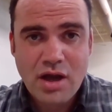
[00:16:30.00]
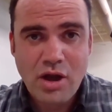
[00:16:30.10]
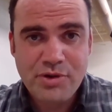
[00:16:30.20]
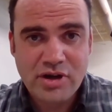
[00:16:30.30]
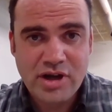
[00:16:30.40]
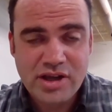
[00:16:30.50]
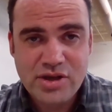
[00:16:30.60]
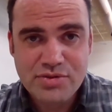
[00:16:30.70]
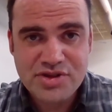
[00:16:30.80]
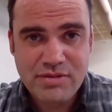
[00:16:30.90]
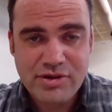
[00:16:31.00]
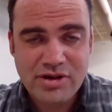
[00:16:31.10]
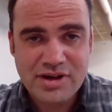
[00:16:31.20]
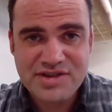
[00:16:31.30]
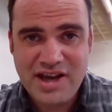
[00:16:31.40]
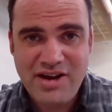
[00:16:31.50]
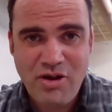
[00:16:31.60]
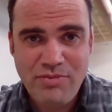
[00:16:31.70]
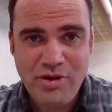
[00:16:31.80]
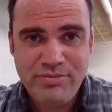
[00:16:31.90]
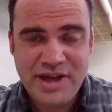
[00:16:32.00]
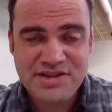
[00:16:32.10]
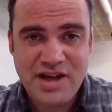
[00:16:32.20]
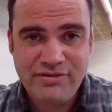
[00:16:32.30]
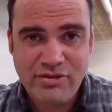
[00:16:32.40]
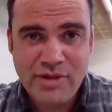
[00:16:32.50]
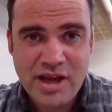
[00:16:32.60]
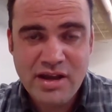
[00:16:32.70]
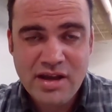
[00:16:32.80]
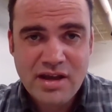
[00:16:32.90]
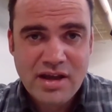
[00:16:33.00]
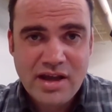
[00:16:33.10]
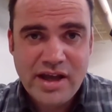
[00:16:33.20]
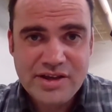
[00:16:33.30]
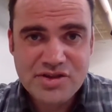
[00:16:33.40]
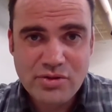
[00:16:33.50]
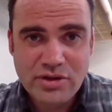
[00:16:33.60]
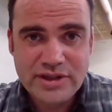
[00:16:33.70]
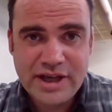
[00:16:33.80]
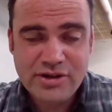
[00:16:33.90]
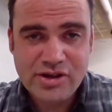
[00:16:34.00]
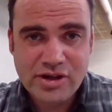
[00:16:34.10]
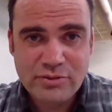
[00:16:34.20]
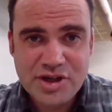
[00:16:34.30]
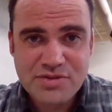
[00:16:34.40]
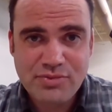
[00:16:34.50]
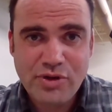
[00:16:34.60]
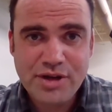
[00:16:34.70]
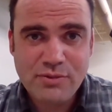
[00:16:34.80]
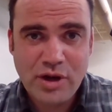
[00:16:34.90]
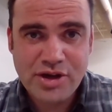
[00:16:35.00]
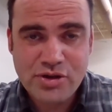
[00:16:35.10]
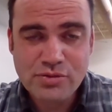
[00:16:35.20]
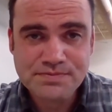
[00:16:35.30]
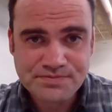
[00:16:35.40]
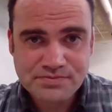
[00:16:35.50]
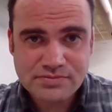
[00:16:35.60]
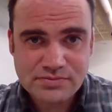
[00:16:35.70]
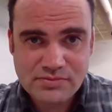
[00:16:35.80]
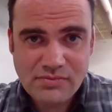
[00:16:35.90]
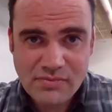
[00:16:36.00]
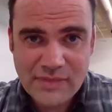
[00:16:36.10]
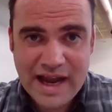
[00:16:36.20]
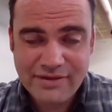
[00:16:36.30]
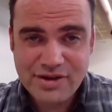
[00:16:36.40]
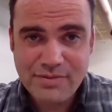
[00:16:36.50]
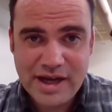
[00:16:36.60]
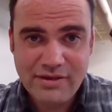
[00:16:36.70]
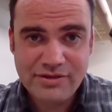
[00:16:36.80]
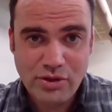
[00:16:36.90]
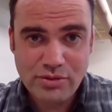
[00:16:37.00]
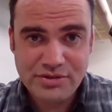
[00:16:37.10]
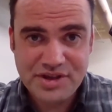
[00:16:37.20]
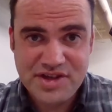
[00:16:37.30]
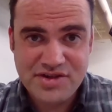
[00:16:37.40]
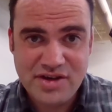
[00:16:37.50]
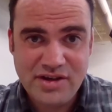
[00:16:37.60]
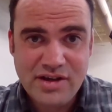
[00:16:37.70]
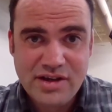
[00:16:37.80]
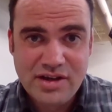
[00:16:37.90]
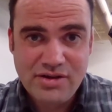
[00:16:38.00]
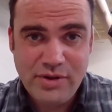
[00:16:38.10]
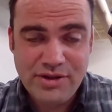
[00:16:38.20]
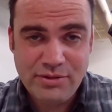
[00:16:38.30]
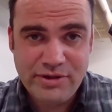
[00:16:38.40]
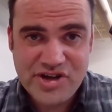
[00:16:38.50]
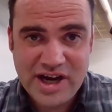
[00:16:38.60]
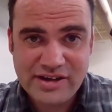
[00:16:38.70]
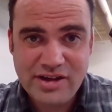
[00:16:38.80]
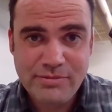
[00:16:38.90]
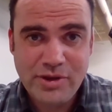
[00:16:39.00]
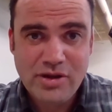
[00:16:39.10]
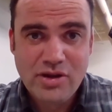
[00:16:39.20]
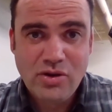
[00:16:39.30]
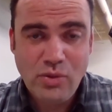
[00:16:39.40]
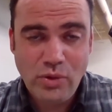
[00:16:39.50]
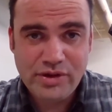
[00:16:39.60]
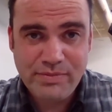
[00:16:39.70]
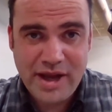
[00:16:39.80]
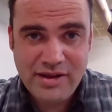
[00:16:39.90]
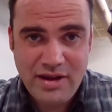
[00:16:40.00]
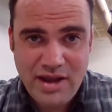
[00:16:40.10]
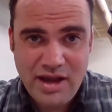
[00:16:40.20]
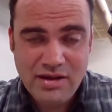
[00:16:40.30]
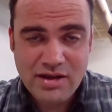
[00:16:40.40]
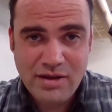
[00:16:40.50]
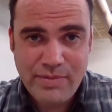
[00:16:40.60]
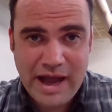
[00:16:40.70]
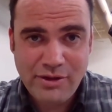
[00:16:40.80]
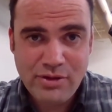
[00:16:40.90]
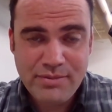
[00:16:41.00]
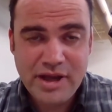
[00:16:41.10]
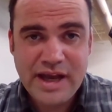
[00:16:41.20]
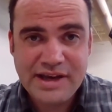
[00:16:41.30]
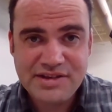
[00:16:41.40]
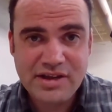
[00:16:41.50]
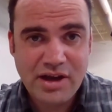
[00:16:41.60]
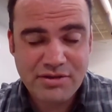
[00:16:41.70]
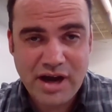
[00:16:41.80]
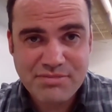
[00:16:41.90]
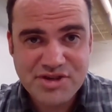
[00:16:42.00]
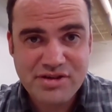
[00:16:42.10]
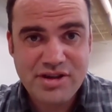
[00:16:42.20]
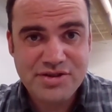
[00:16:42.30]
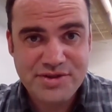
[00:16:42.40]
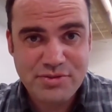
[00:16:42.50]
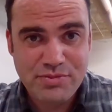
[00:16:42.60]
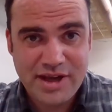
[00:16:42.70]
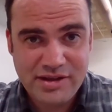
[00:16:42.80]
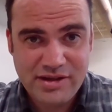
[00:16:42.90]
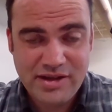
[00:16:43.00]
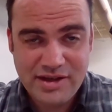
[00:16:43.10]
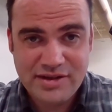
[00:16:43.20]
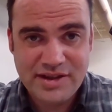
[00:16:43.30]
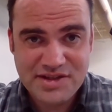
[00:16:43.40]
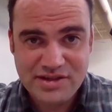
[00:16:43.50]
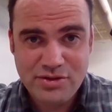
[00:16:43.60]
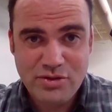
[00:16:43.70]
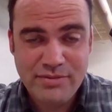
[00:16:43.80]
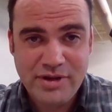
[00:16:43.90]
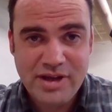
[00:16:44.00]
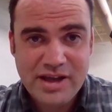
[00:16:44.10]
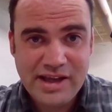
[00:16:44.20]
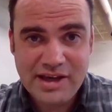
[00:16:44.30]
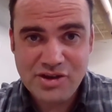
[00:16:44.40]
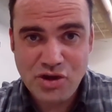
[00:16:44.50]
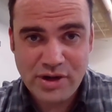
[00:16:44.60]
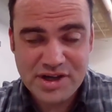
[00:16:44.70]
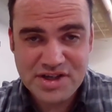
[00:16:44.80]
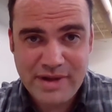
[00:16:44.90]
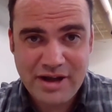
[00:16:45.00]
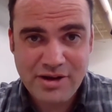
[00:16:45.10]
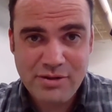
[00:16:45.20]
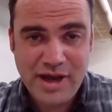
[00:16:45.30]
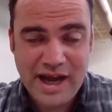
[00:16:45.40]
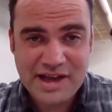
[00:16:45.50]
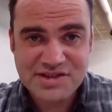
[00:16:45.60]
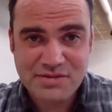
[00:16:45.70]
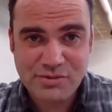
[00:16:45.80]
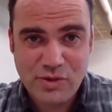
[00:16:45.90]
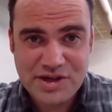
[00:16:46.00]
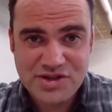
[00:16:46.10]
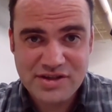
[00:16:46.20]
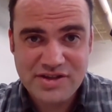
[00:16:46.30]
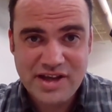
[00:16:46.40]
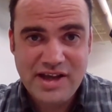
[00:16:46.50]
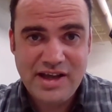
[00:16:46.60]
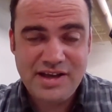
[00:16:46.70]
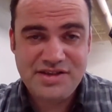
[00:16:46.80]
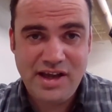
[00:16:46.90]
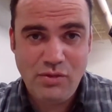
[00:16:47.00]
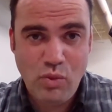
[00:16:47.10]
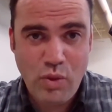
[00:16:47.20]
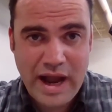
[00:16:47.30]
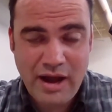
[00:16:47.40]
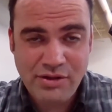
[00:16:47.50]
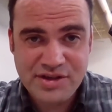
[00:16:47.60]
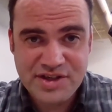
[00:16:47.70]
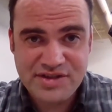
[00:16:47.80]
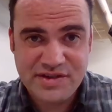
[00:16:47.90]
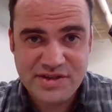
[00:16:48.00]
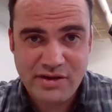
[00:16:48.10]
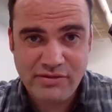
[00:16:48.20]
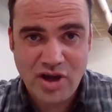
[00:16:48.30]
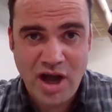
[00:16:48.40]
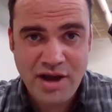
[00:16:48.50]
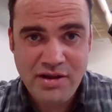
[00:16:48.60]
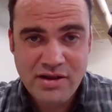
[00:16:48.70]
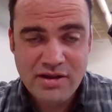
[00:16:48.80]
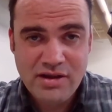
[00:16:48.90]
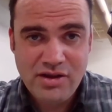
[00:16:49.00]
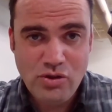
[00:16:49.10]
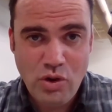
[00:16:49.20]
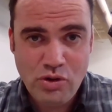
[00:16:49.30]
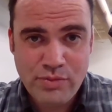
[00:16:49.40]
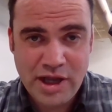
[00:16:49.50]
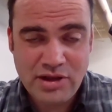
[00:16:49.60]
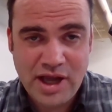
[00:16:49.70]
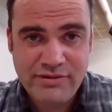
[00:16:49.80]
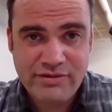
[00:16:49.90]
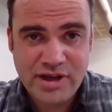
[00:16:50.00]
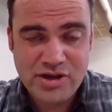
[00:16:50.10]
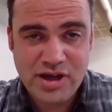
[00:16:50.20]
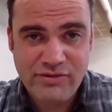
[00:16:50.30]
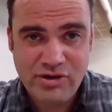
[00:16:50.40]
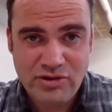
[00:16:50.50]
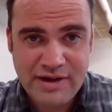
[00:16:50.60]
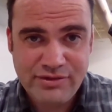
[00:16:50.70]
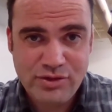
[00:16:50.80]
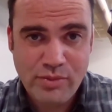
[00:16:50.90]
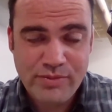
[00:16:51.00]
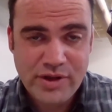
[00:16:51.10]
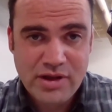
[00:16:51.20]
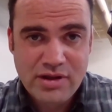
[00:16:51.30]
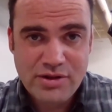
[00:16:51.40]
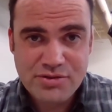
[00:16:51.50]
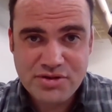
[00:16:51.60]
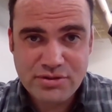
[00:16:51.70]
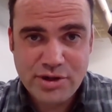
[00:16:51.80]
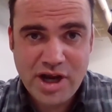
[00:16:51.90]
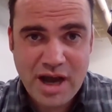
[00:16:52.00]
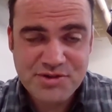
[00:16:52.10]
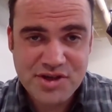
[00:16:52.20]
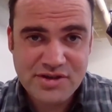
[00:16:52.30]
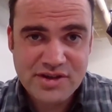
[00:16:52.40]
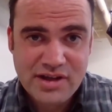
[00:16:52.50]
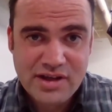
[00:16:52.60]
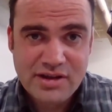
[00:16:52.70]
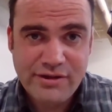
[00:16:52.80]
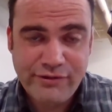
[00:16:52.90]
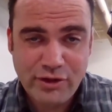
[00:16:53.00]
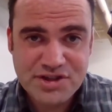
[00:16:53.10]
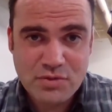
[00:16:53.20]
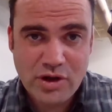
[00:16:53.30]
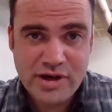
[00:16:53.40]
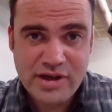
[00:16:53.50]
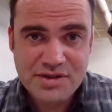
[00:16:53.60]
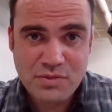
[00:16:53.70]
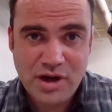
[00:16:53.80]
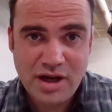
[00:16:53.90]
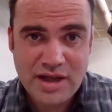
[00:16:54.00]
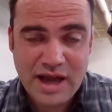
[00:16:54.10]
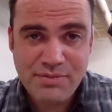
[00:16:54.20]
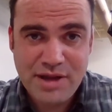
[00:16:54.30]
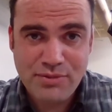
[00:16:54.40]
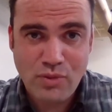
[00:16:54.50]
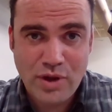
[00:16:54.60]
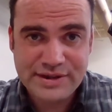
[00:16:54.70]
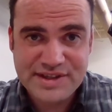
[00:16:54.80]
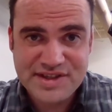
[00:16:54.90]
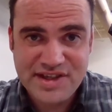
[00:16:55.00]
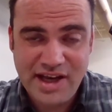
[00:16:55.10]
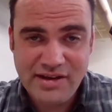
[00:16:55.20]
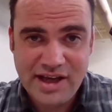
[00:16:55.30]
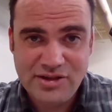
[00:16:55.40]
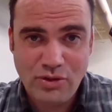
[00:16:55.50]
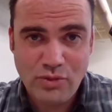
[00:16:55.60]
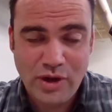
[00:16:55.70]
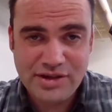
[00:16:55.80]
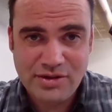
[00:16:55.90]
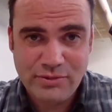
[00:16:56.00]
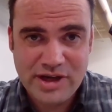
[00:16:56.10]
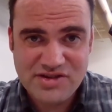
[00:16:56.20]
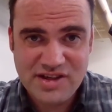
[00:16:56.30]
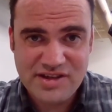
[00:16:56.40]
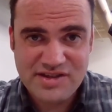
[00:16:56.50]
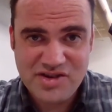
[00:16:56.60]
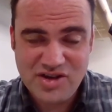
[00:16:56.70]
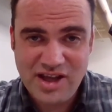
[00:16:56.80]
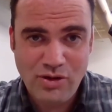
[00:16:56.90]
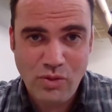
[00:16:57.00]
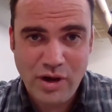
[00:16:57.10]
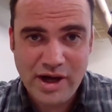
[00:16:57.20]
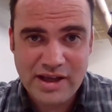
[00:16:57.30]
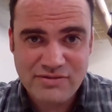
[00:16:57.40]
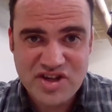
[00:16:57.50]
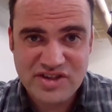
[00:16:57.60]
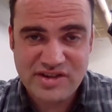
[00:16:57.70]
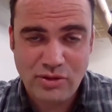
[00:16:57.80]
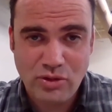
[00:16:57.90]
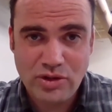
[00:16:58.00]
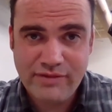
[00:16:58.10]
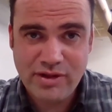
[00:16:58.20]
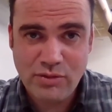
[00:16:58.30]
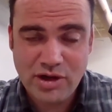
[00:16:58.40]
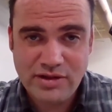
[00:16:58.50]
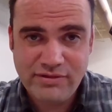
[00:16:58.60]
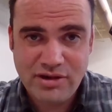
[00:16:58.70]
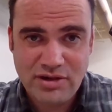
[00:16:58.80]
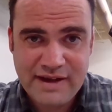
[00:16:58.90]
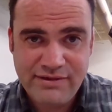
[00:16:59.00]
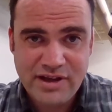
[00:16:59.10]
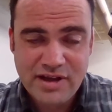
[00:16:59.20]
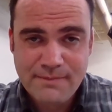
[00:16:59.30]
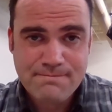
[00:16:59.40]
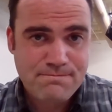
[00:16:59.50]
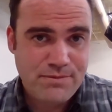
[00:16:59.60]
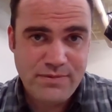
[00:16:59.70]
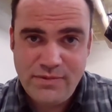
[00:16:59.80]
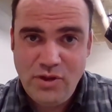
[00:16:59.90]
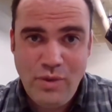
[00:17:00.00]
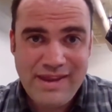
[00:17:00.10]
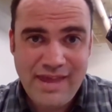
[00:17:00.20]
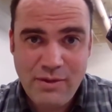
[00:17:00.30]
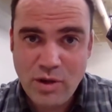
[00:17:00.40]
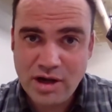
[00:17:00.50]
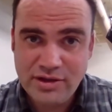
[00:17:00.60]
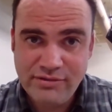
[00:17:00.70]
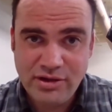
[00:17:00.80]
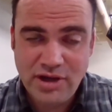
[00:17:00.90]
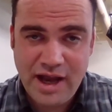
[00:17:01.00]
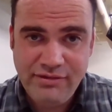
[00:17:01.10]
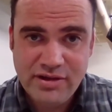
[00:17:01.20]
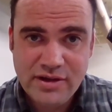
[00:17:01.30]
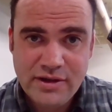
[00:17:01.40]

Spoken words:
You're going to accuse him. You're going to say, nope, that's not for me. And sooner or later, you're going to reach a point where you have to make a total decision to either reject him or to bend the knee and bow to him. And that's the other option, is you can listen to him, get curious about him, ask some questions, and say, wow, this is the Son of God. You own my life, and you give your life to him. Those are three options. The first one is where a lot of people want to sit. They don't want to reach the decision. They don't want to give Jesus their whole life. They want to live their life the way they want to live their life.